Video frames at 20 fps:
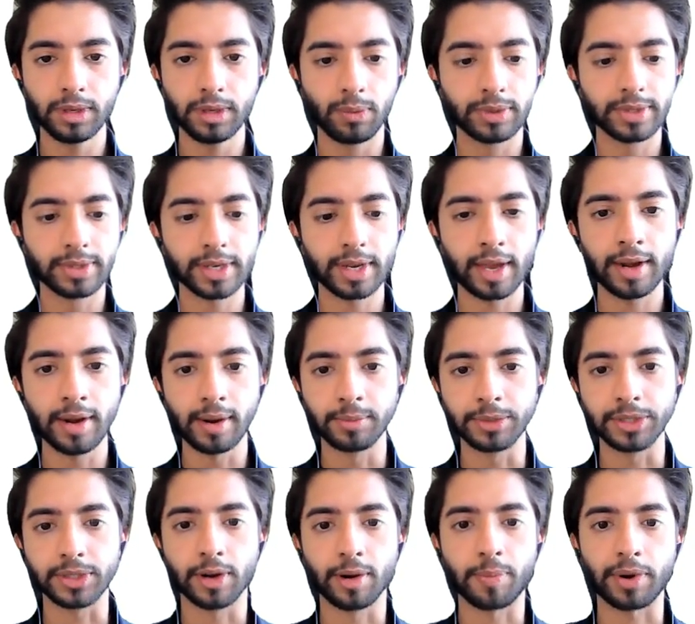once again, I'm
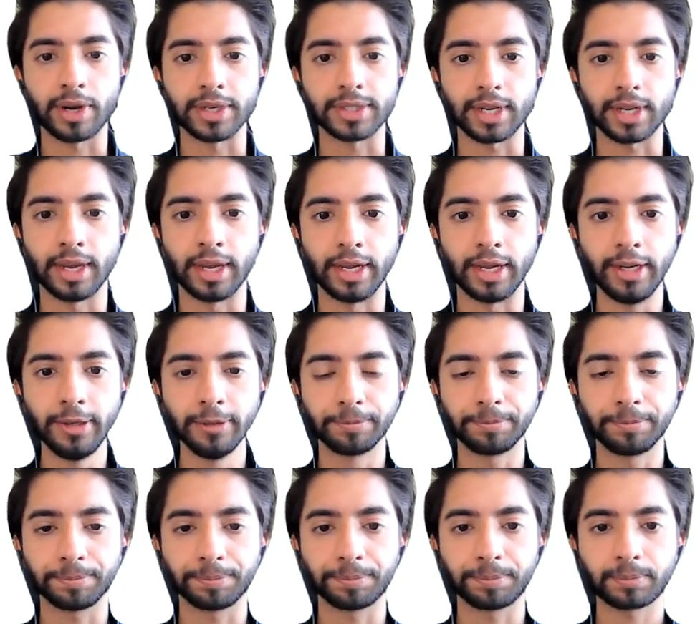just going to press A
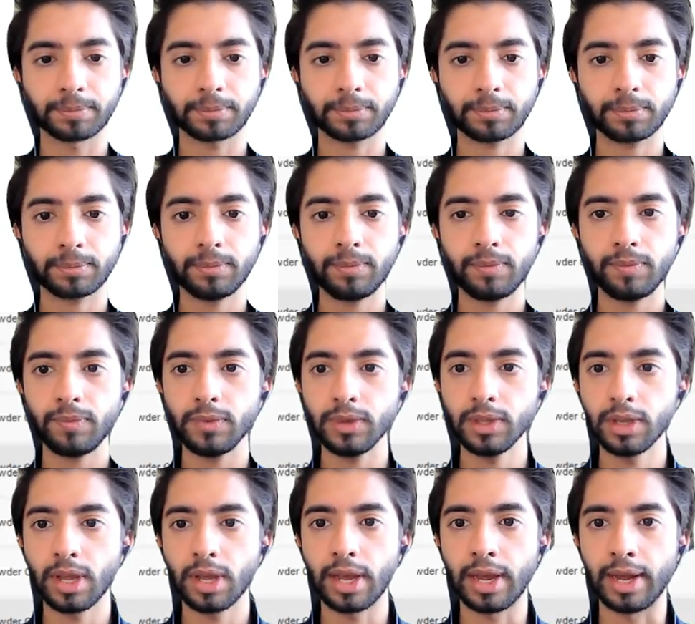
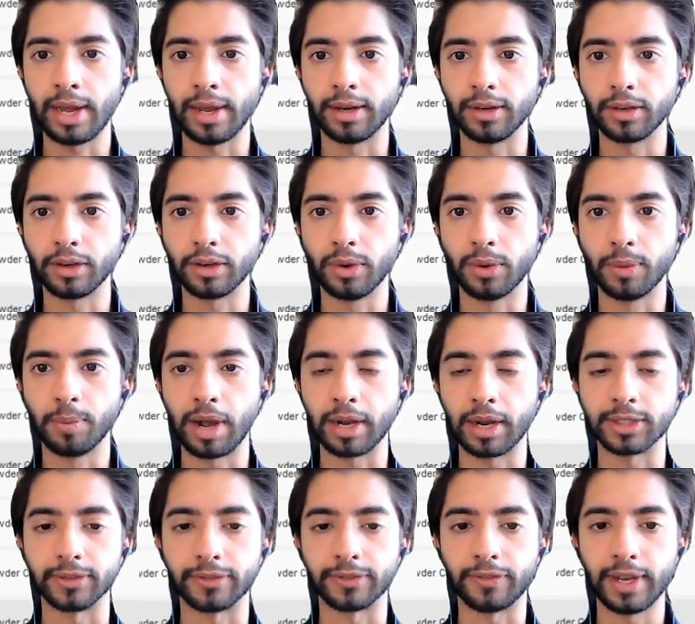and go
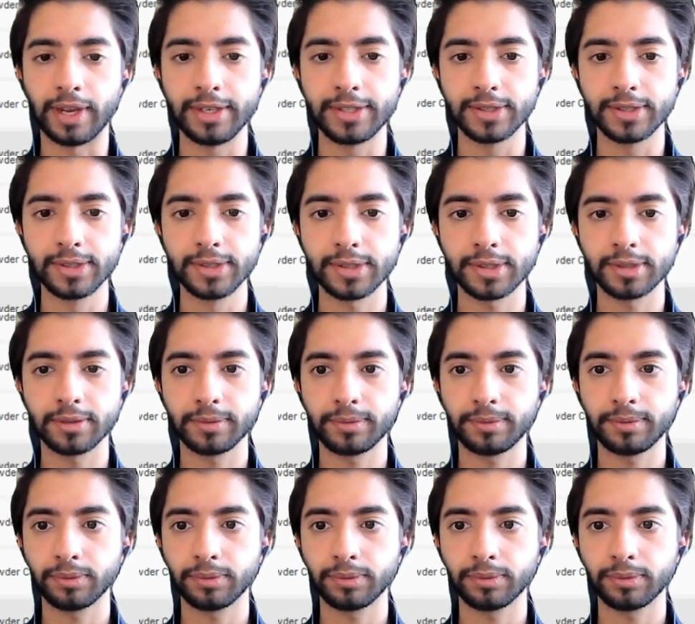back to faces